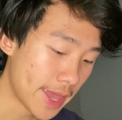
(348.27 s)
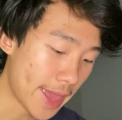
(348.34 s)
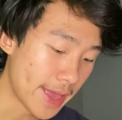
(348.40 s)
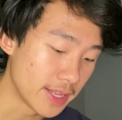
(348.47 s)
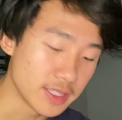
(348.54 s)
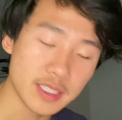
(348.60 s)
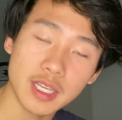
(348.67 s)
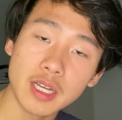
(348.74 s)

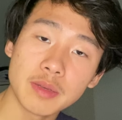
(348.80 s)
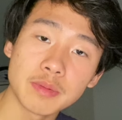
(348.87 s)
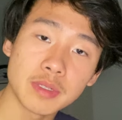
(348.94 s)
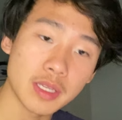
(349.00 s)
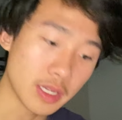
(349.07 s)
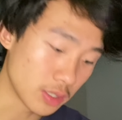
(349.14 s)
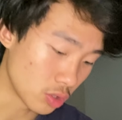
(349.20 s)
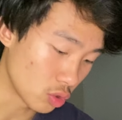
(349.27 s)
enzymes
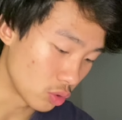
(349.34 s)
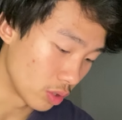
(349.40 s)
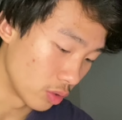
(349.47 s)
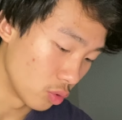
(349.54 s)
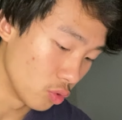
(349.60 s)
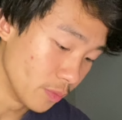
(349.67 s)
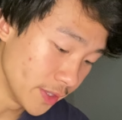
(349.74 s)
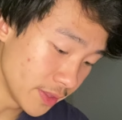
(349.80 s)
into the
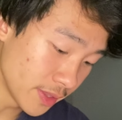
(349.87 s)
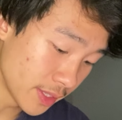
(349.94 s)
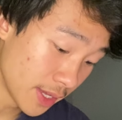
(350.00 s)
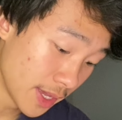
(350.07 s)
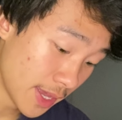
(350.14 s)
lumen,